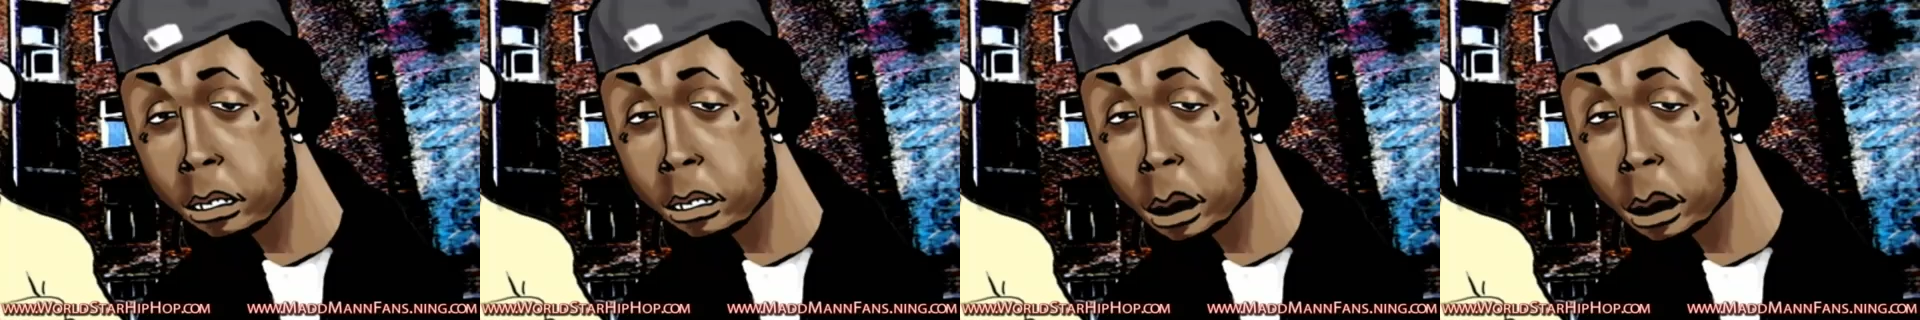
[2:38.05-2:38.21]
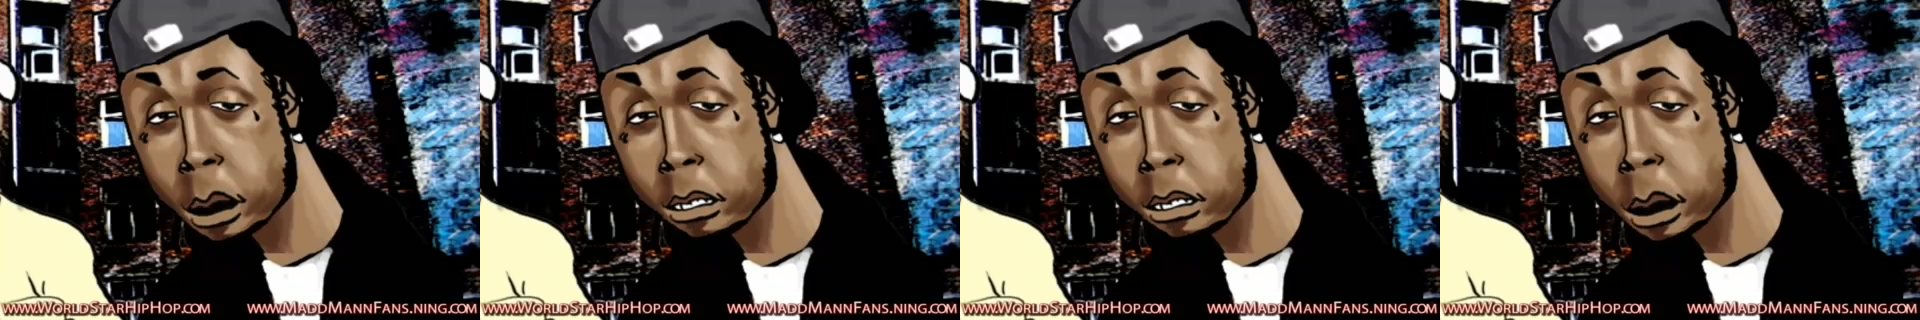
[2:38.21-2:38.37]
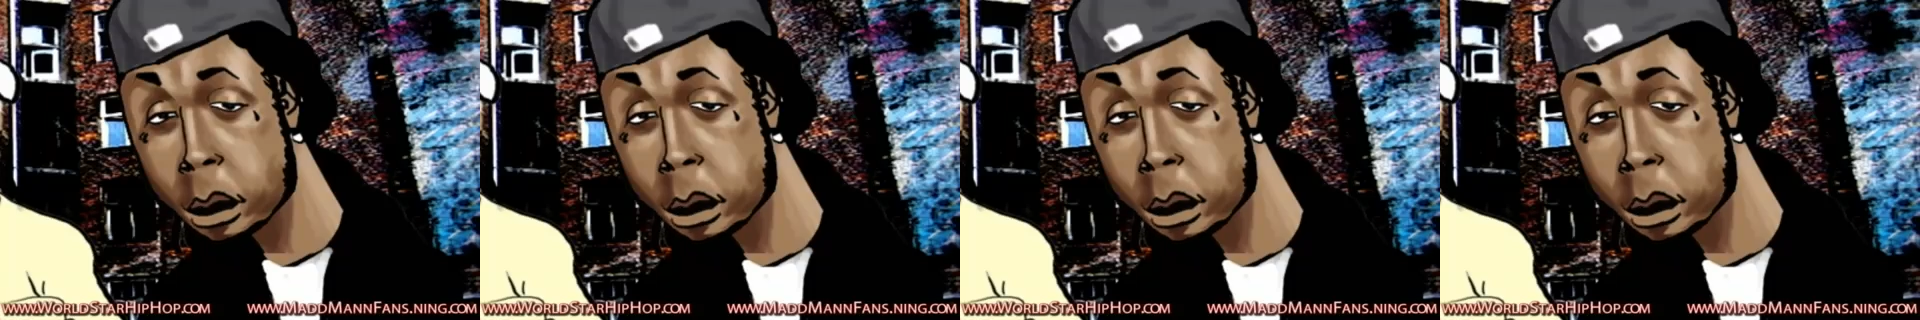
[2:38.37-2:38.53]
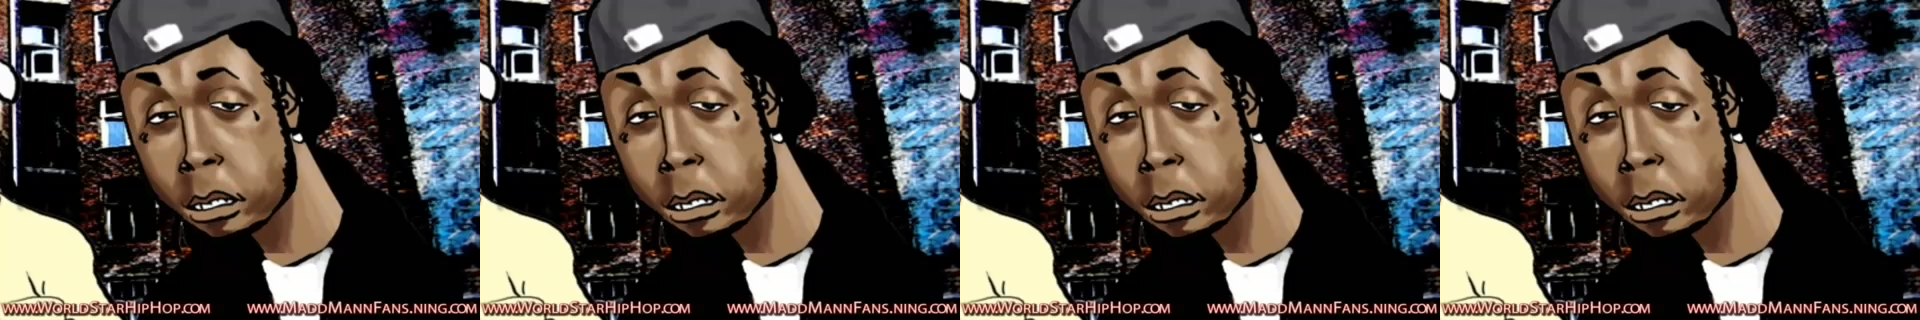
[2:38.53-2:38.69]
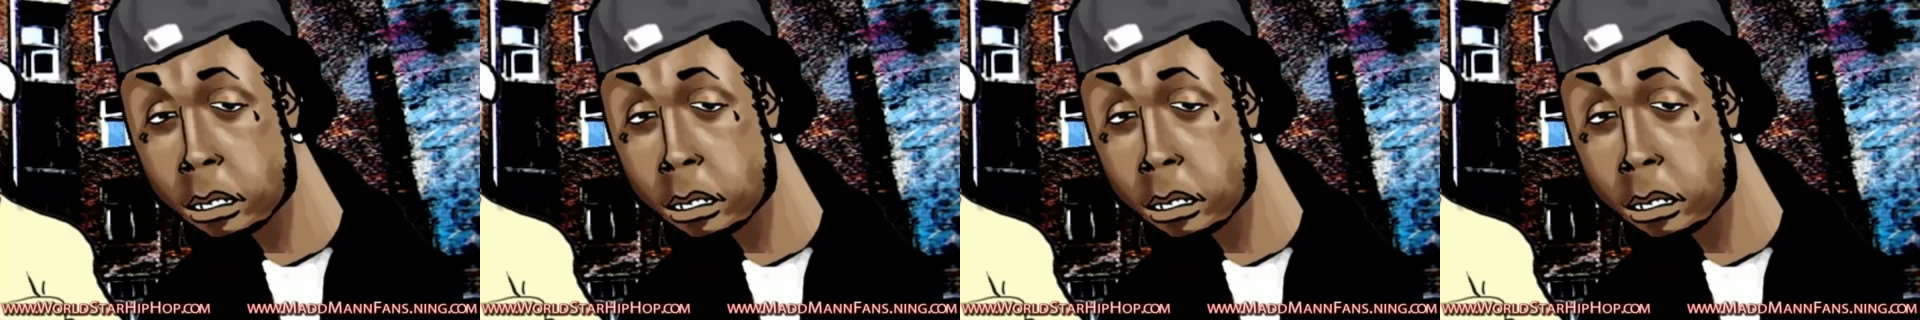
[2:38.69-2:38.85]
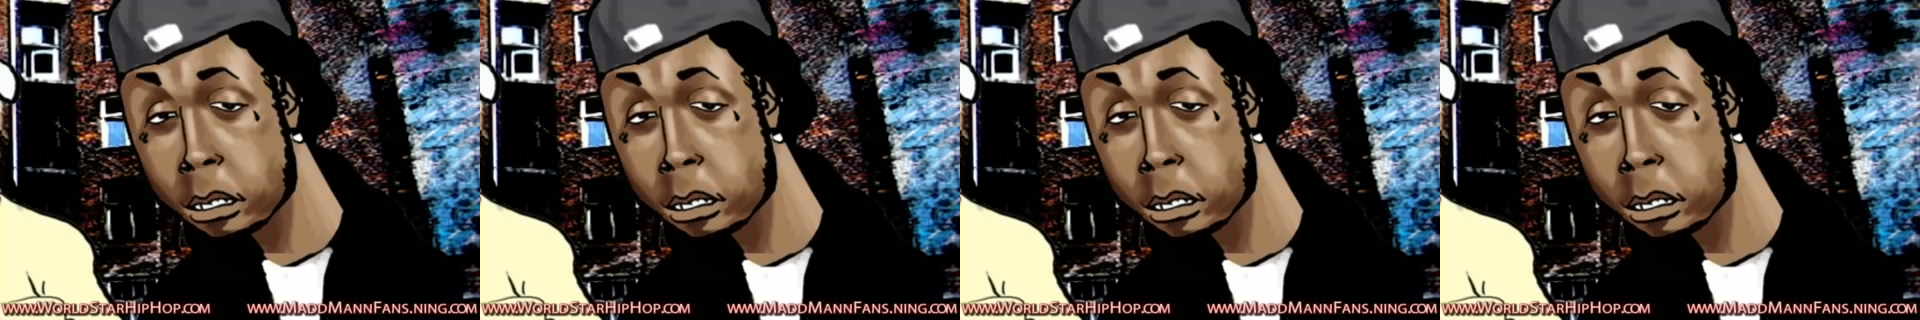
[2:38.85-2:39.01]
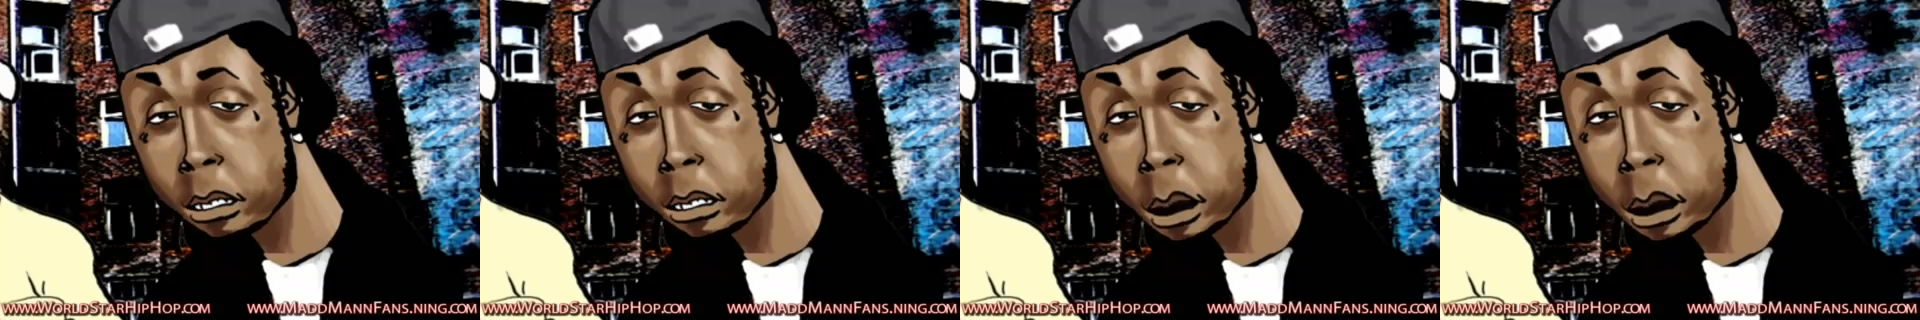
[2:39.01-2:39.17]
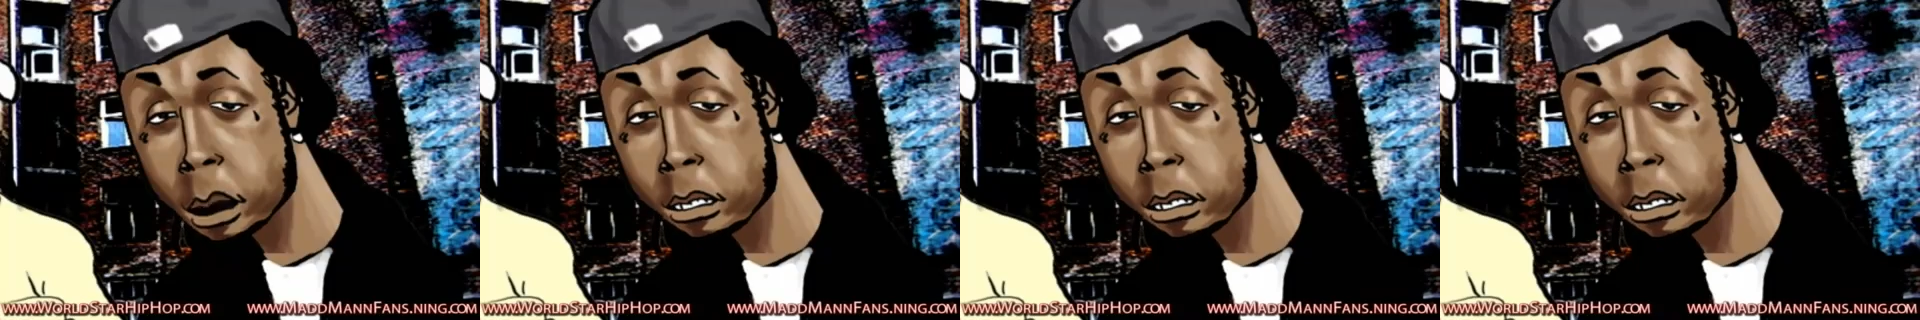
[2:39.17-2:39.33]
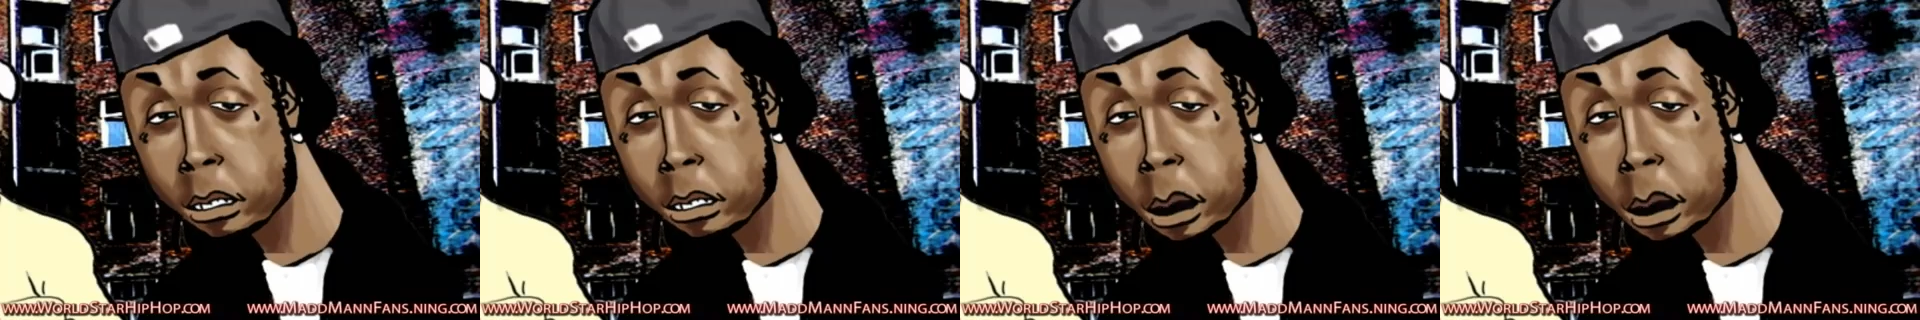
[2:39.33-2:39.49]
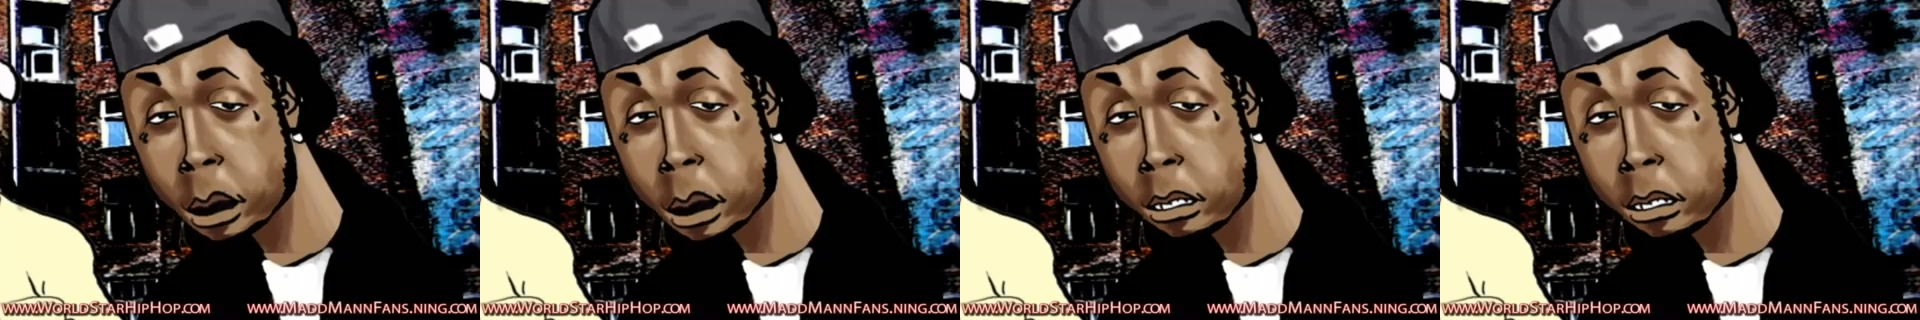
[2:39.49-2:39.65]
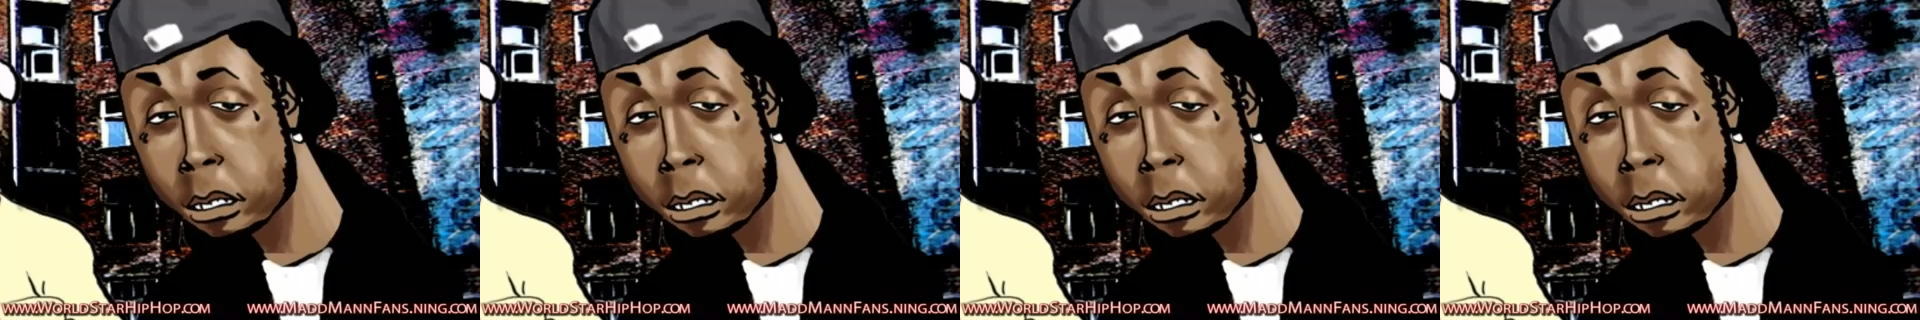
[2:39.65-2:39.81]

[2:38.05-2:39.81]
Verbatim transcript: now. Vote for